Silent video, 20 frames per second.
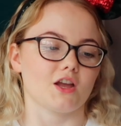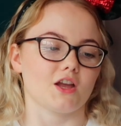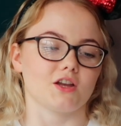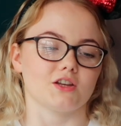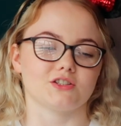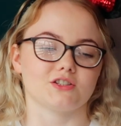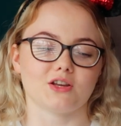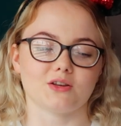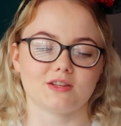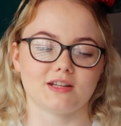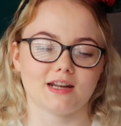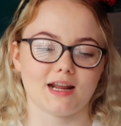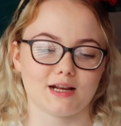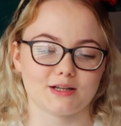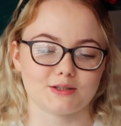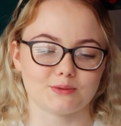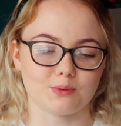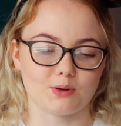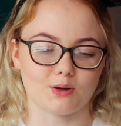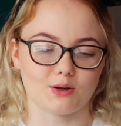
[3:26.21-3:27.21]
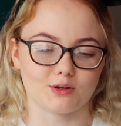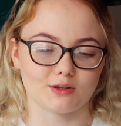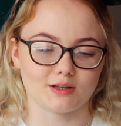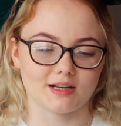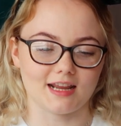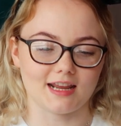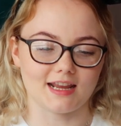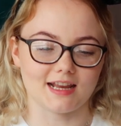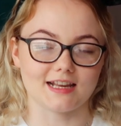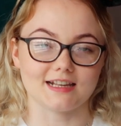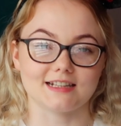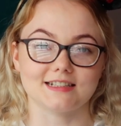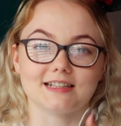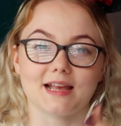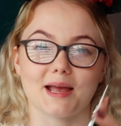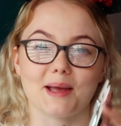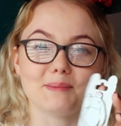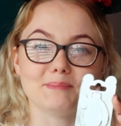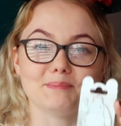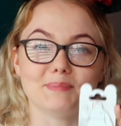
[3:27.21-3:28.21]
So the next one is
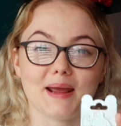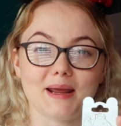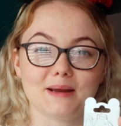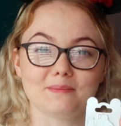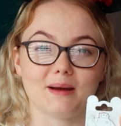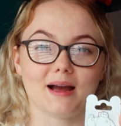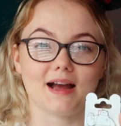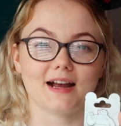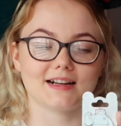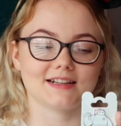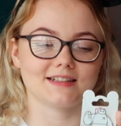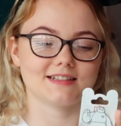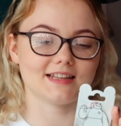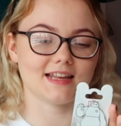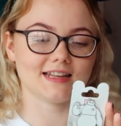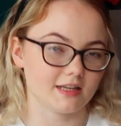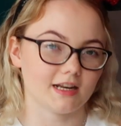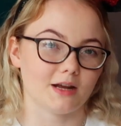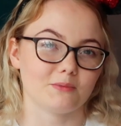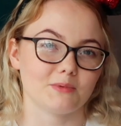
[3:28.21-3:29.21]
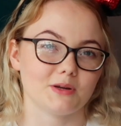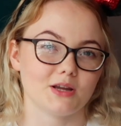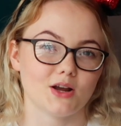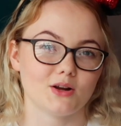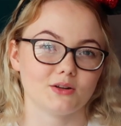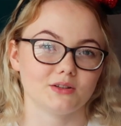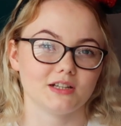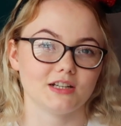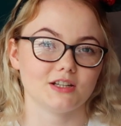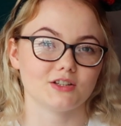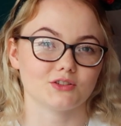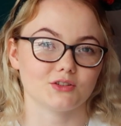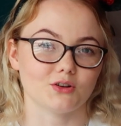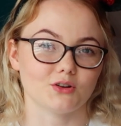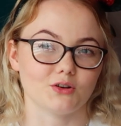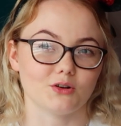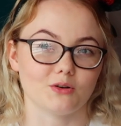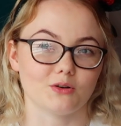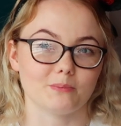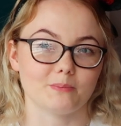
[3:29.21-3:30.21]
Baymax. Now we only
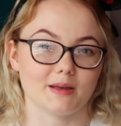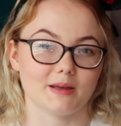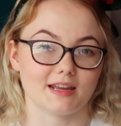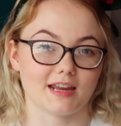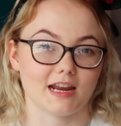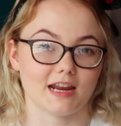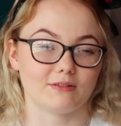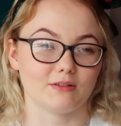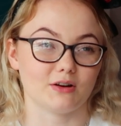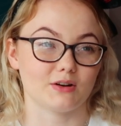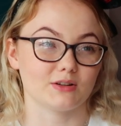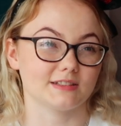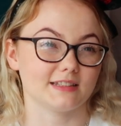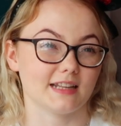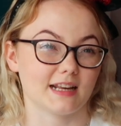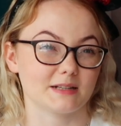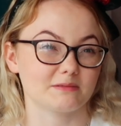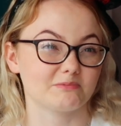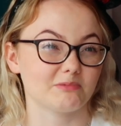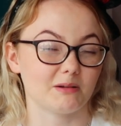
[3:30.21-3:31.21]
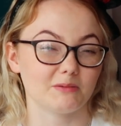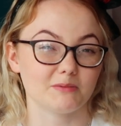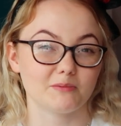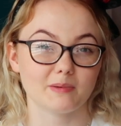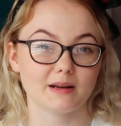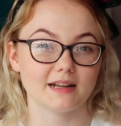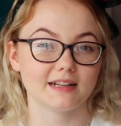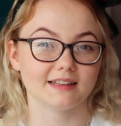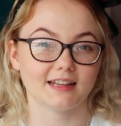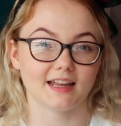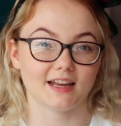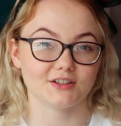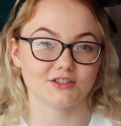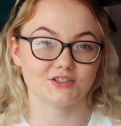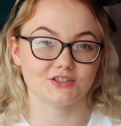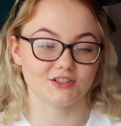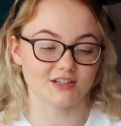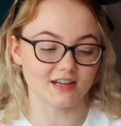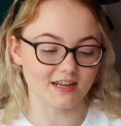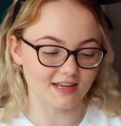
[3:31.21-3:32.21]
saw Big Hero 6 probably last
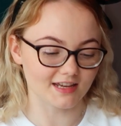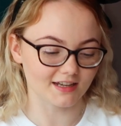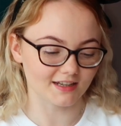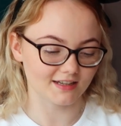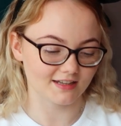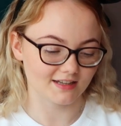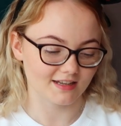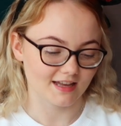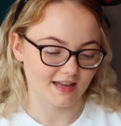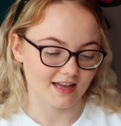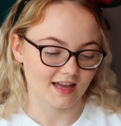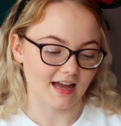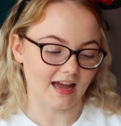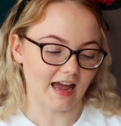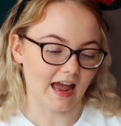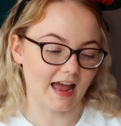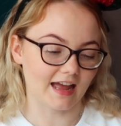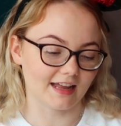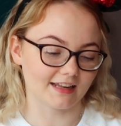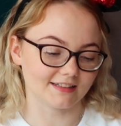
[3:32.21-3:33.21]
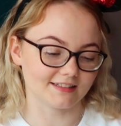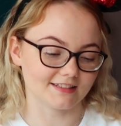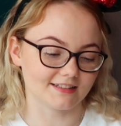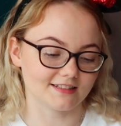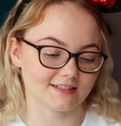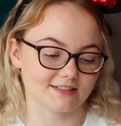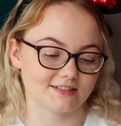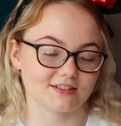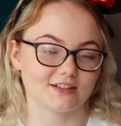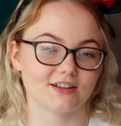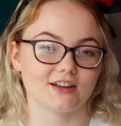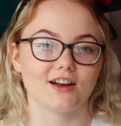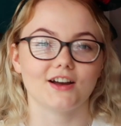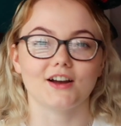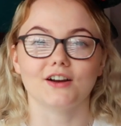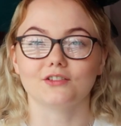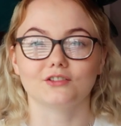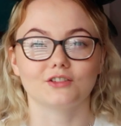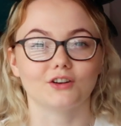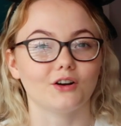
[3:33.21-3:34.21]
year, and
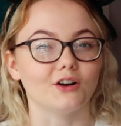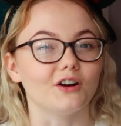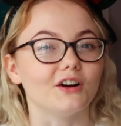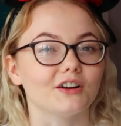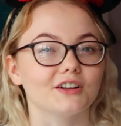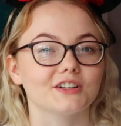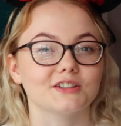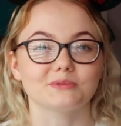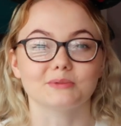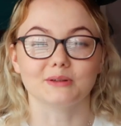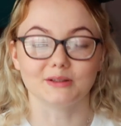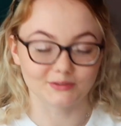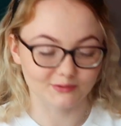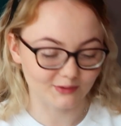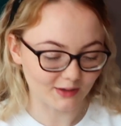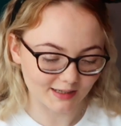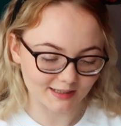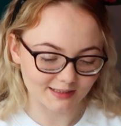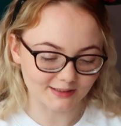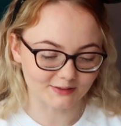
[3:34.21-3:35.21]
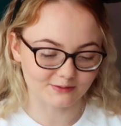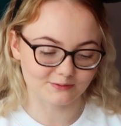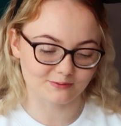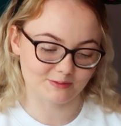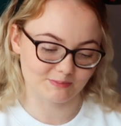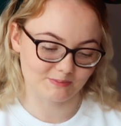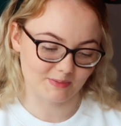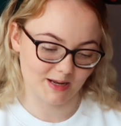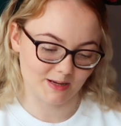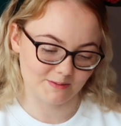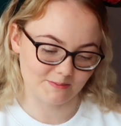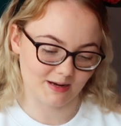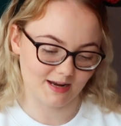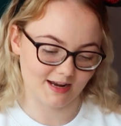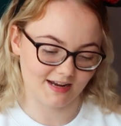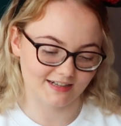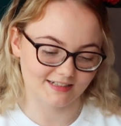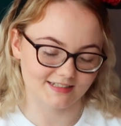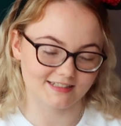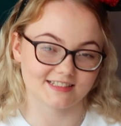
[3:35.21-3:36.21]
of course we fell in love with Baymax.
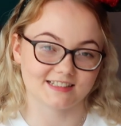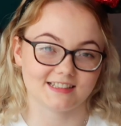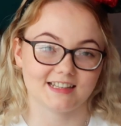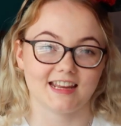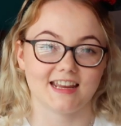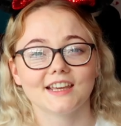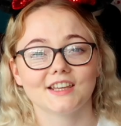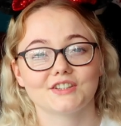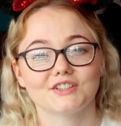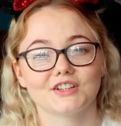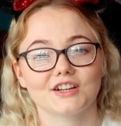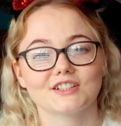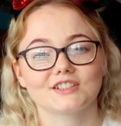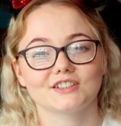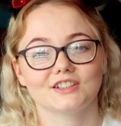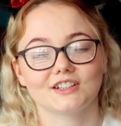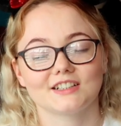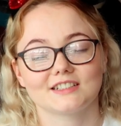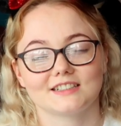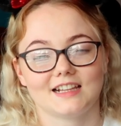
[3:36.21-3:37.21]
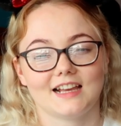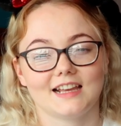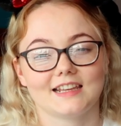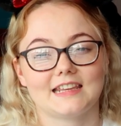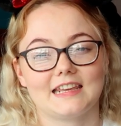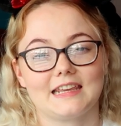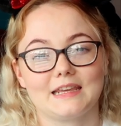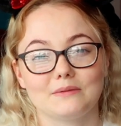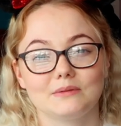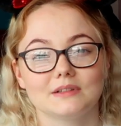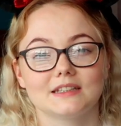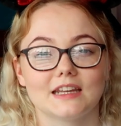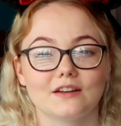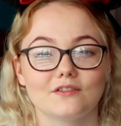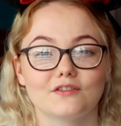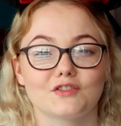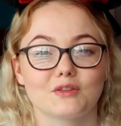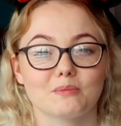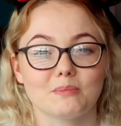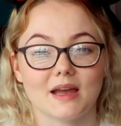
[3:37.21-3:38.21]
He just looks like he would
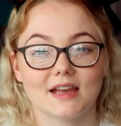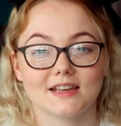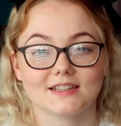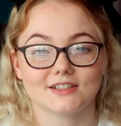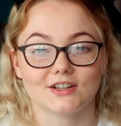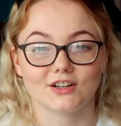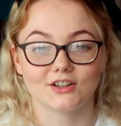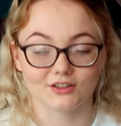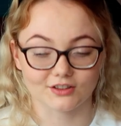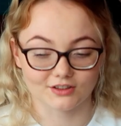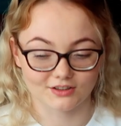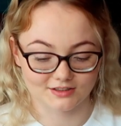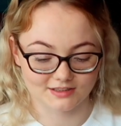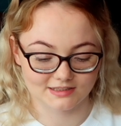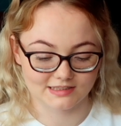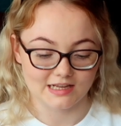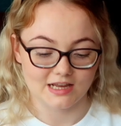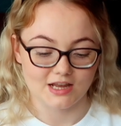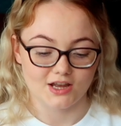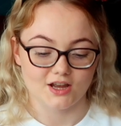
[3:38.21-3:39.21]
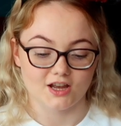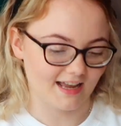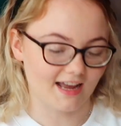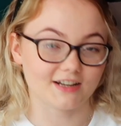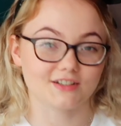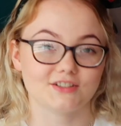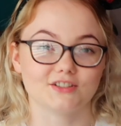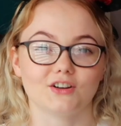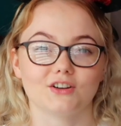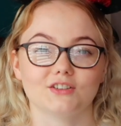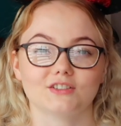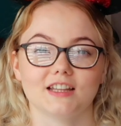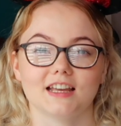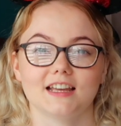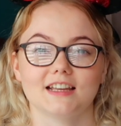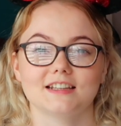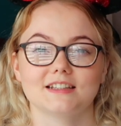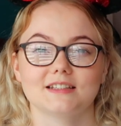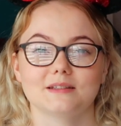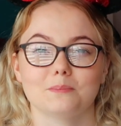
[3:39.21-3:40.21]
give the best hugs. I saw
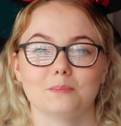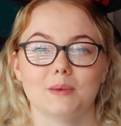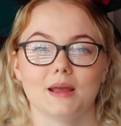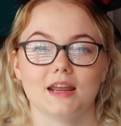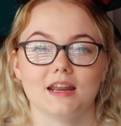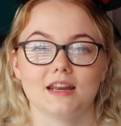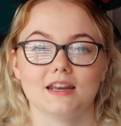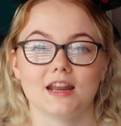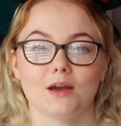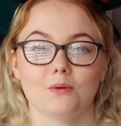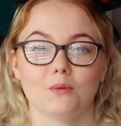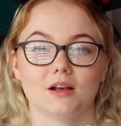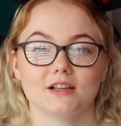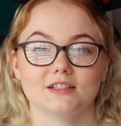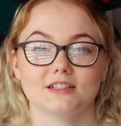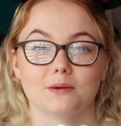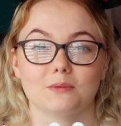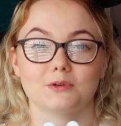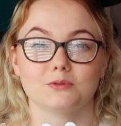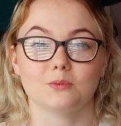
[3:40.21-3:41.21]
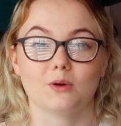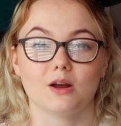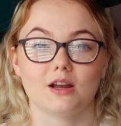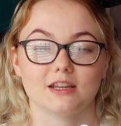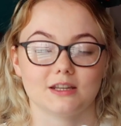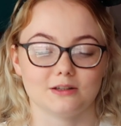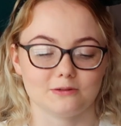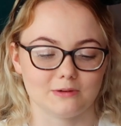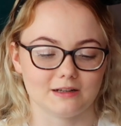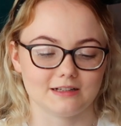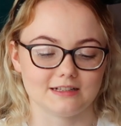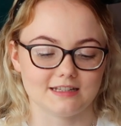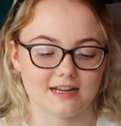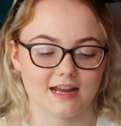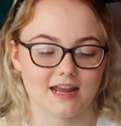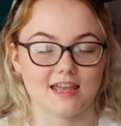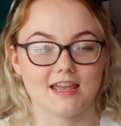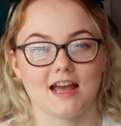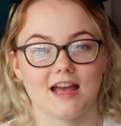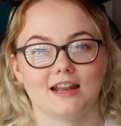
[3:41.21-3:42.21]
this pin whilst I was working one
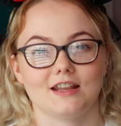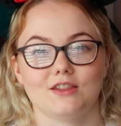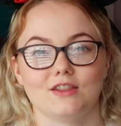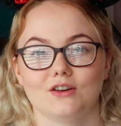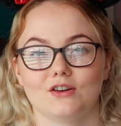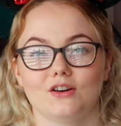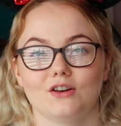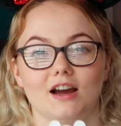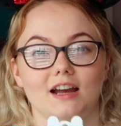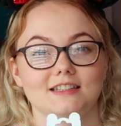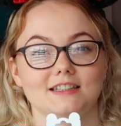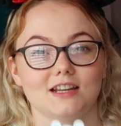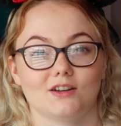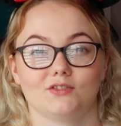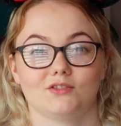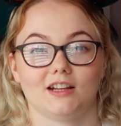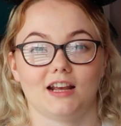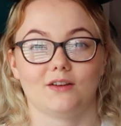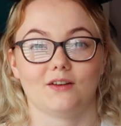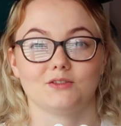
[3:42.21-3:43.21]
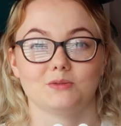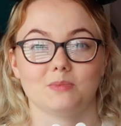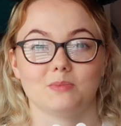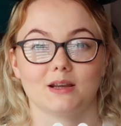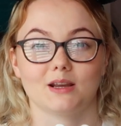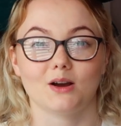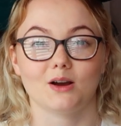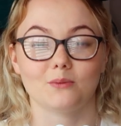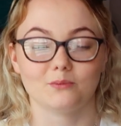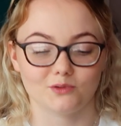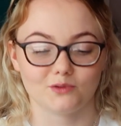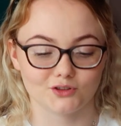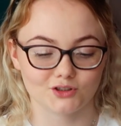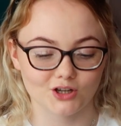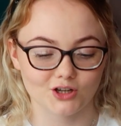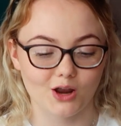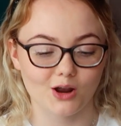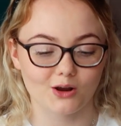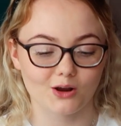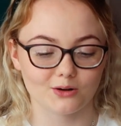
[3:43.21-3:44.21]
day and thought I definitely have to pick it up for
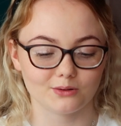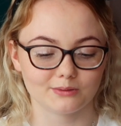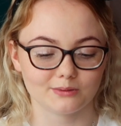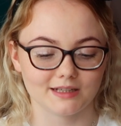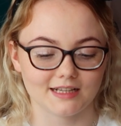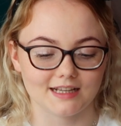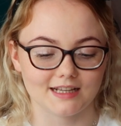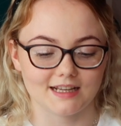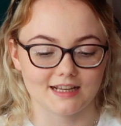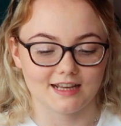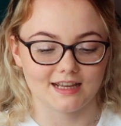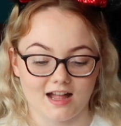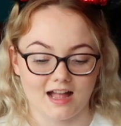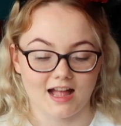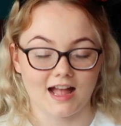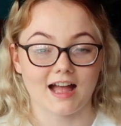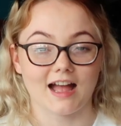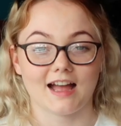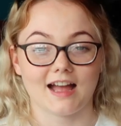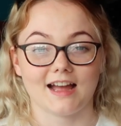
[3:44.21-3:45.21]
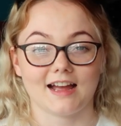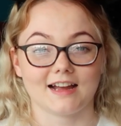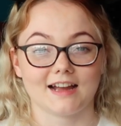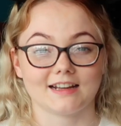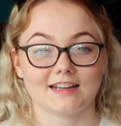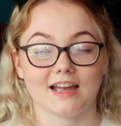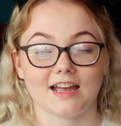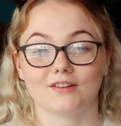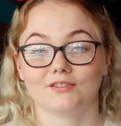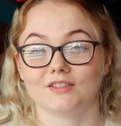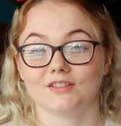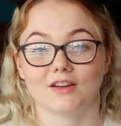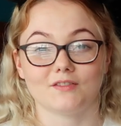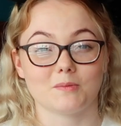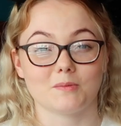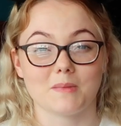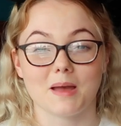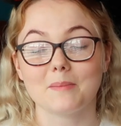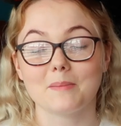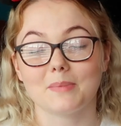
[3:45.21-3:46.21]
Joe. I have never
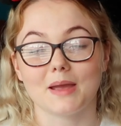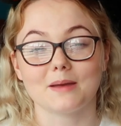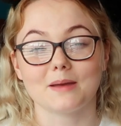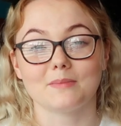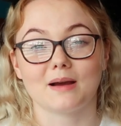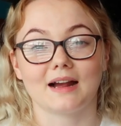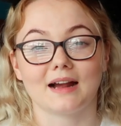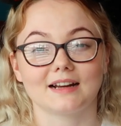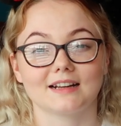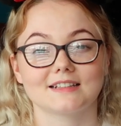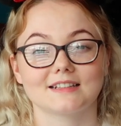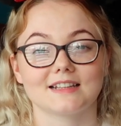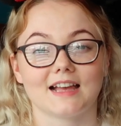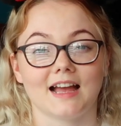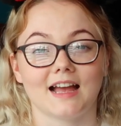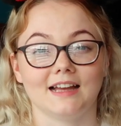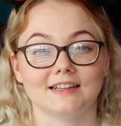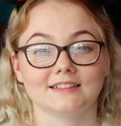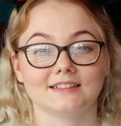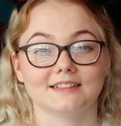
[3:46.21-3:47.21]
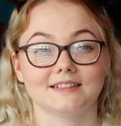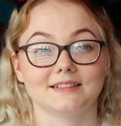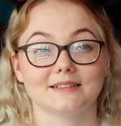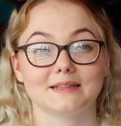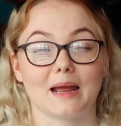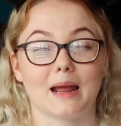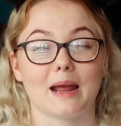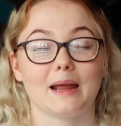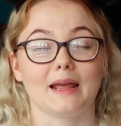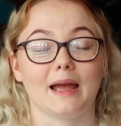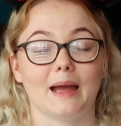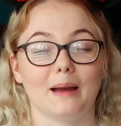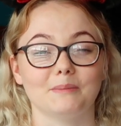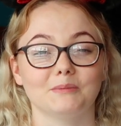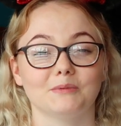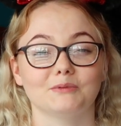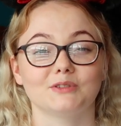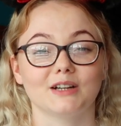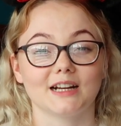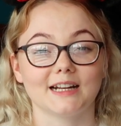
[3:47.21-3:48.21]
met Baymax and I am
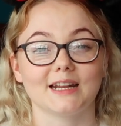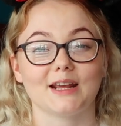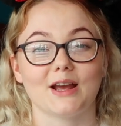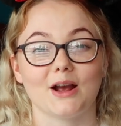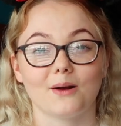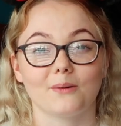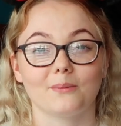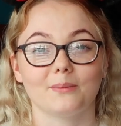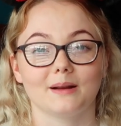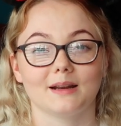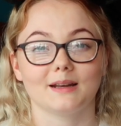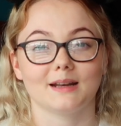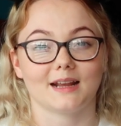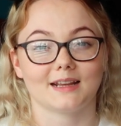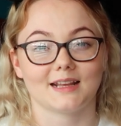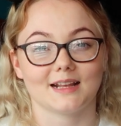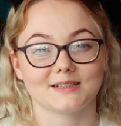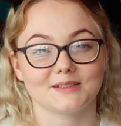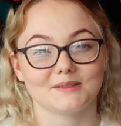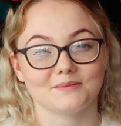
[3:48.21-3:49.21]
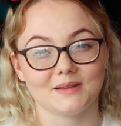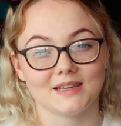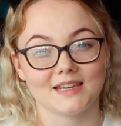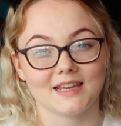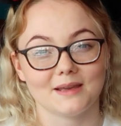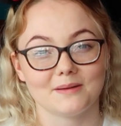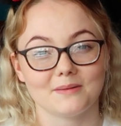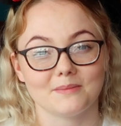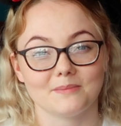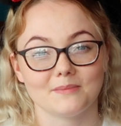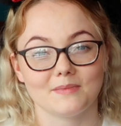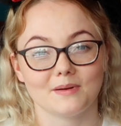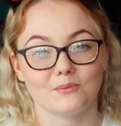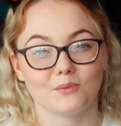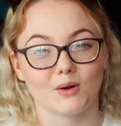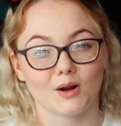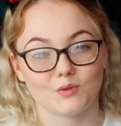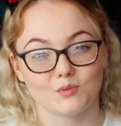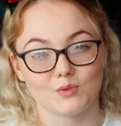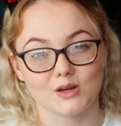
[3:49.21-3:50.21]
really hoping I get to meet him
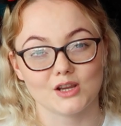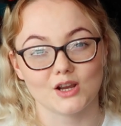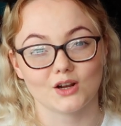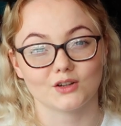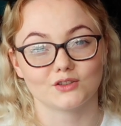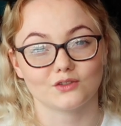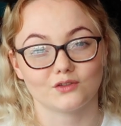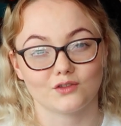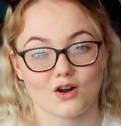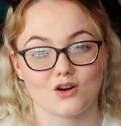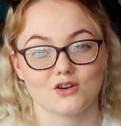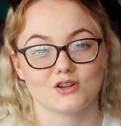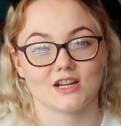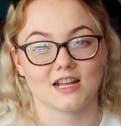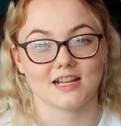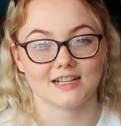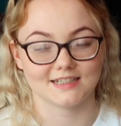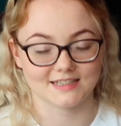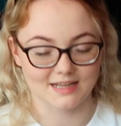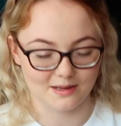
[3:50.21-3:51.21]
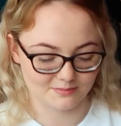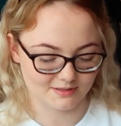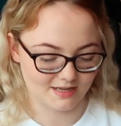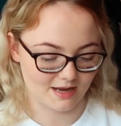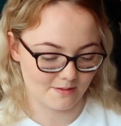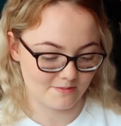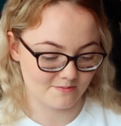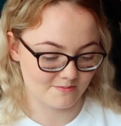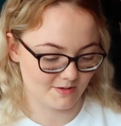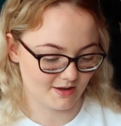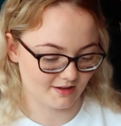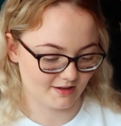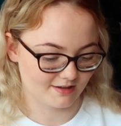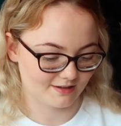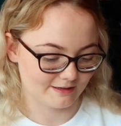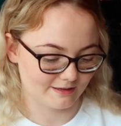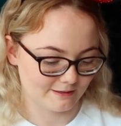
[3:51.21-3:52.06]
when we go to Florida in September.